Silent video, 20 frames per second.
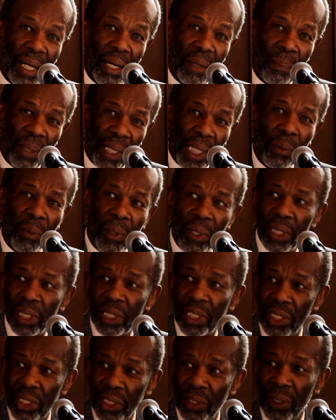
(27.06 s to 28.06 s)
but I wanted
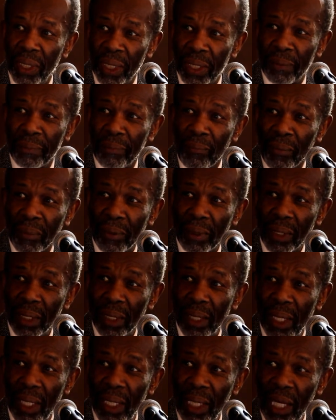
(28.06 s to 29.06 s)
to do it.
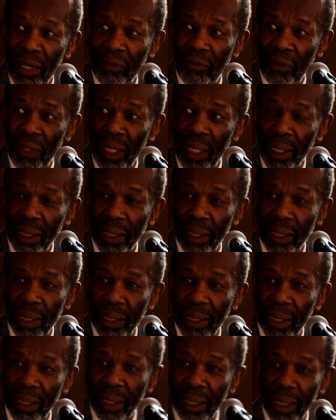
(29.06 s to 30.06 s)
And I felt
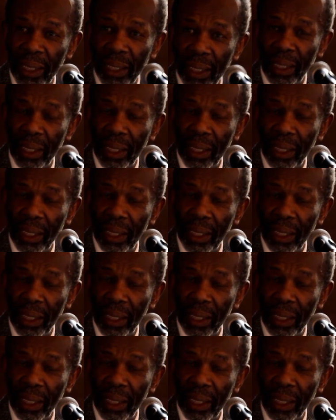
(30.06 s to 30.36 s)
the